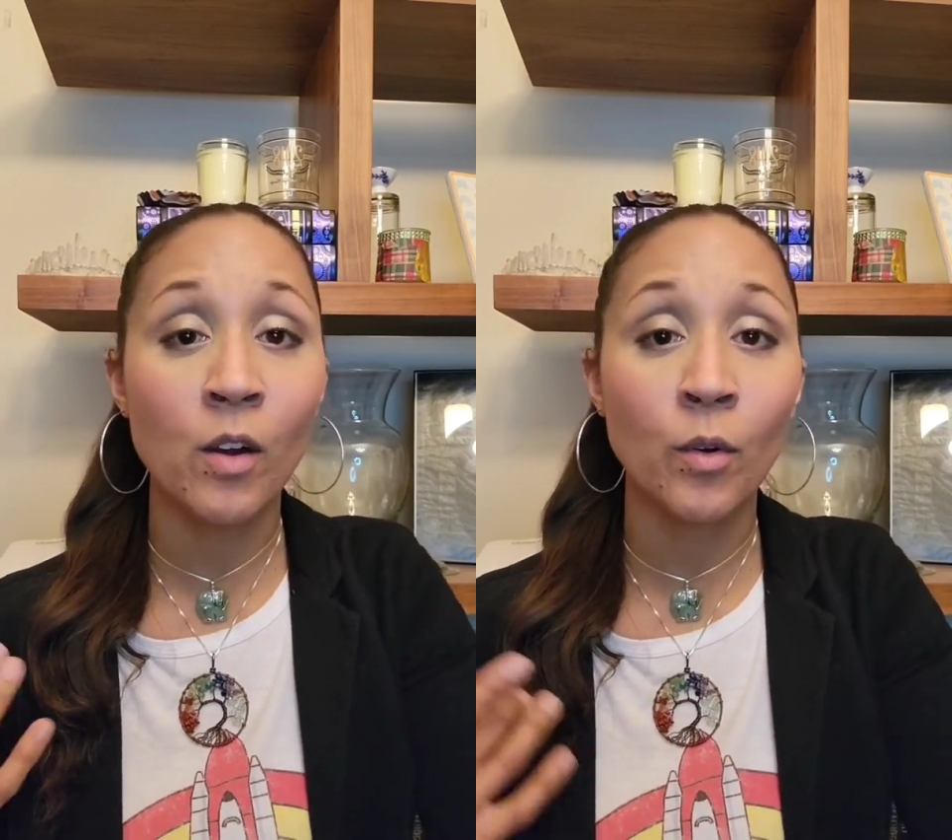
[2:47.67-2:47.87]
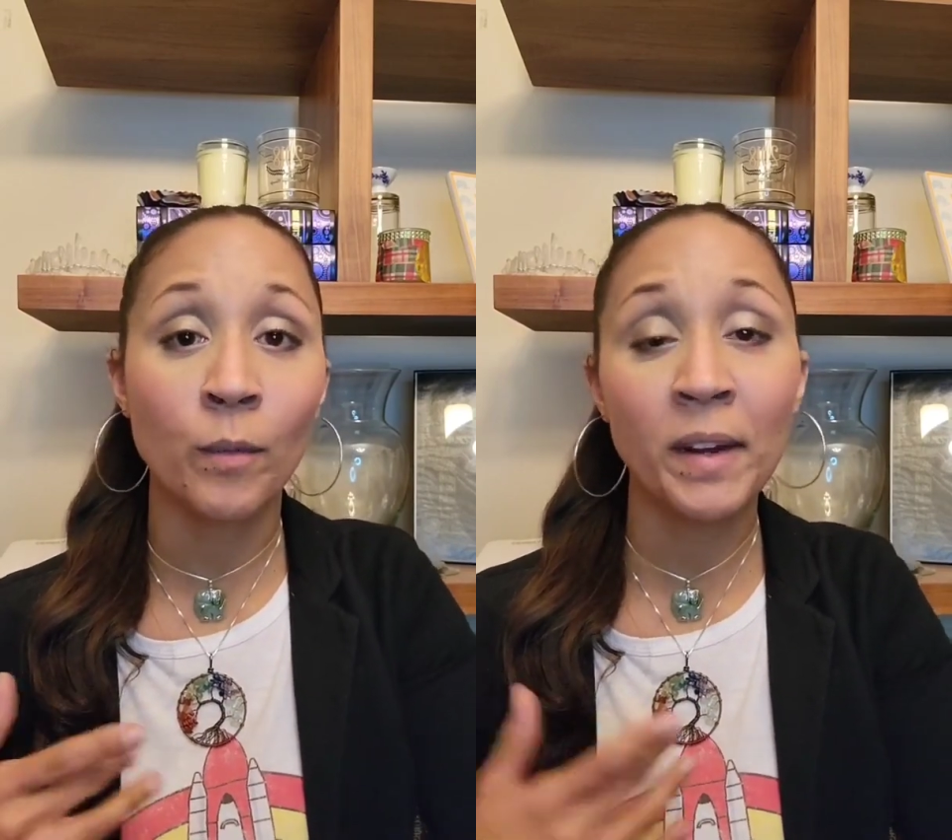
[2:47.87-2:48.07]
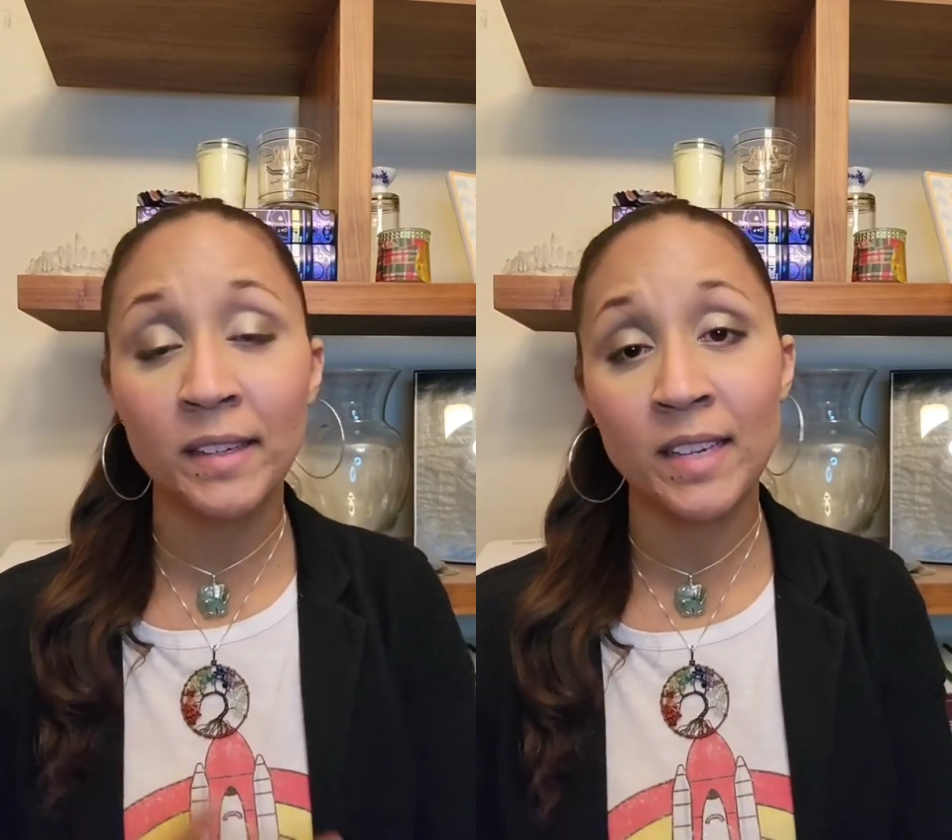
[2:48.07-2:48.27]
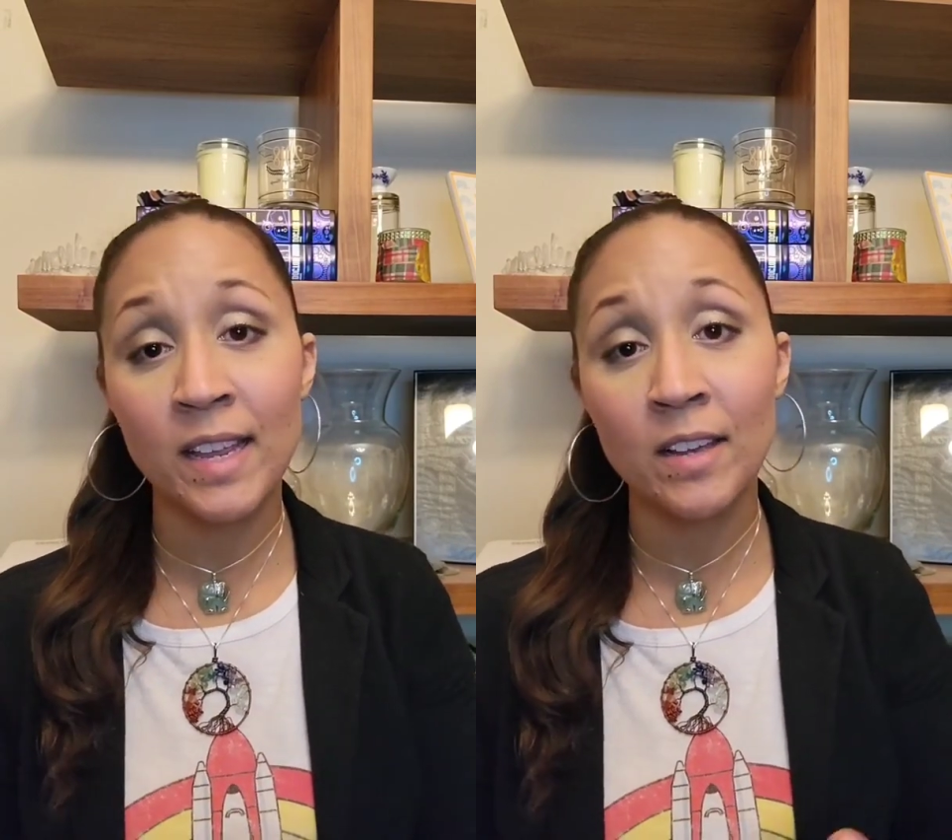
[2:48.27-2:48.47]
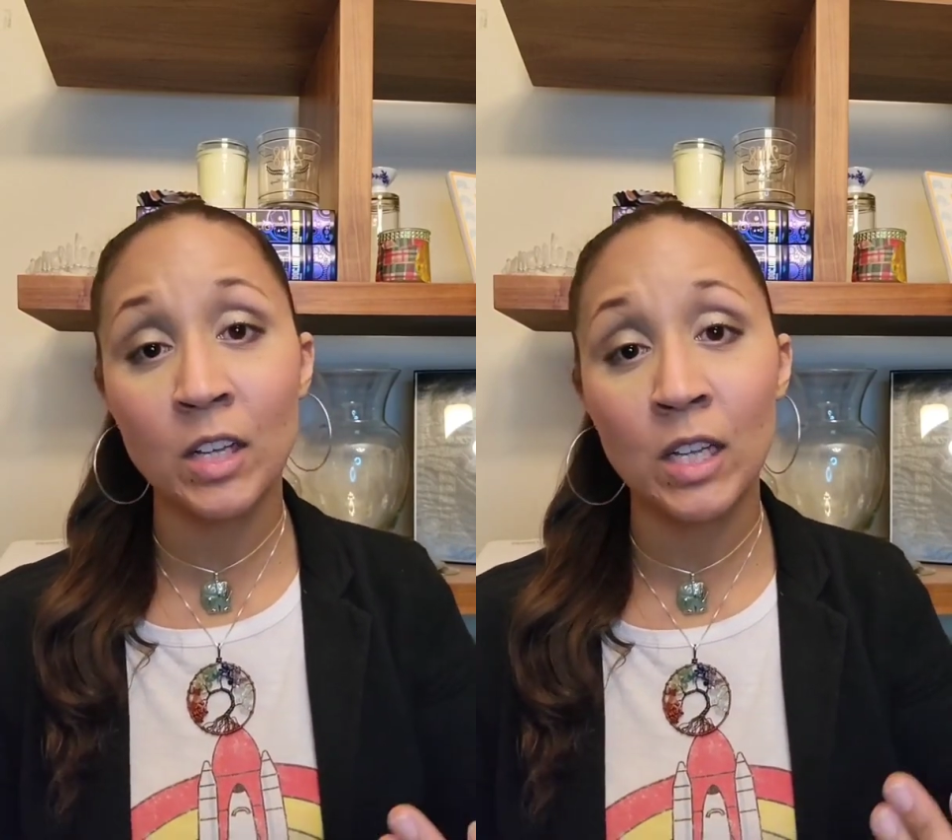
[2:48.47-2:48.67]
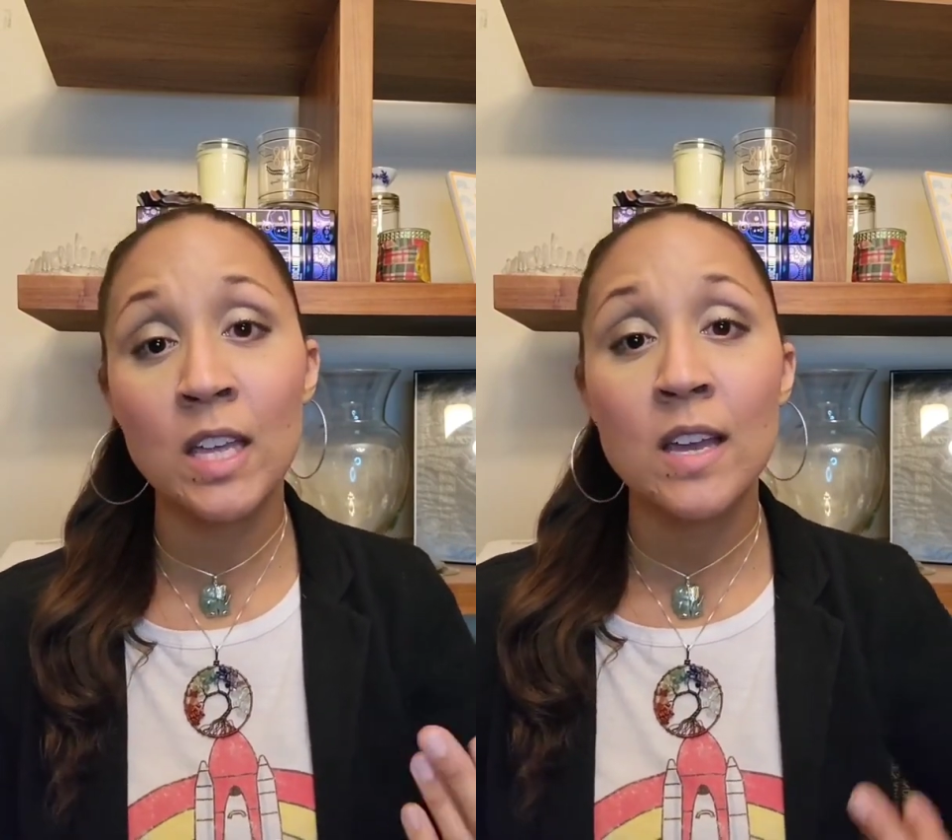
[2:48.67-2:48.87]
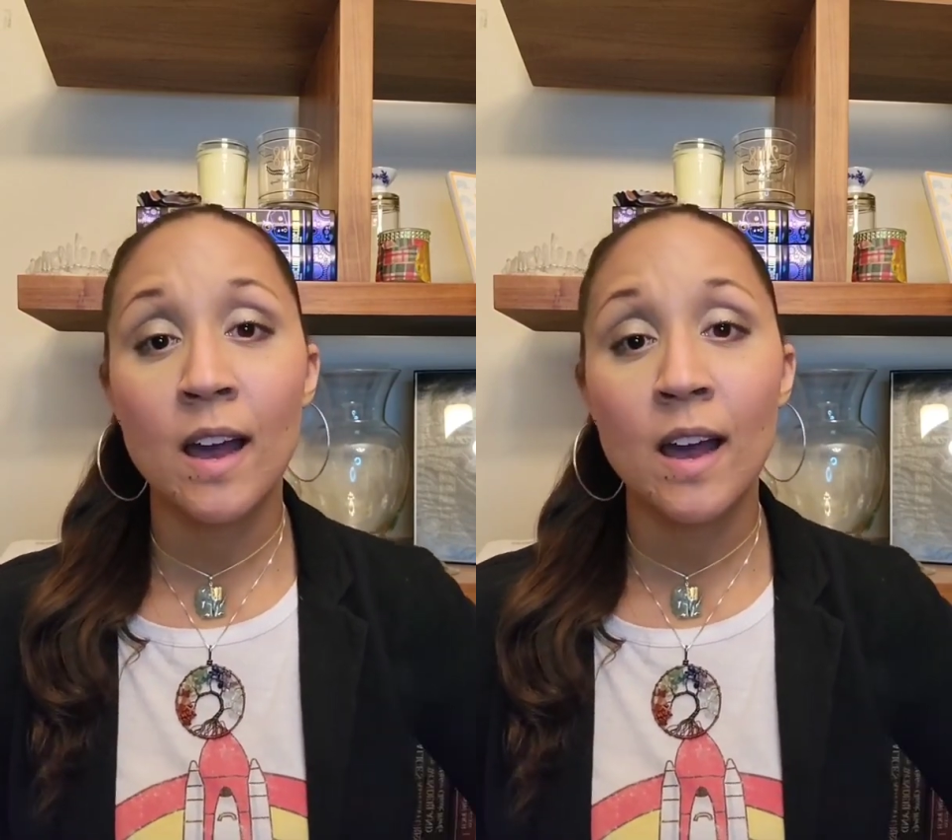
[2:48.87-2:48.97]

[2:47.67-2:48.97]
or rectangle,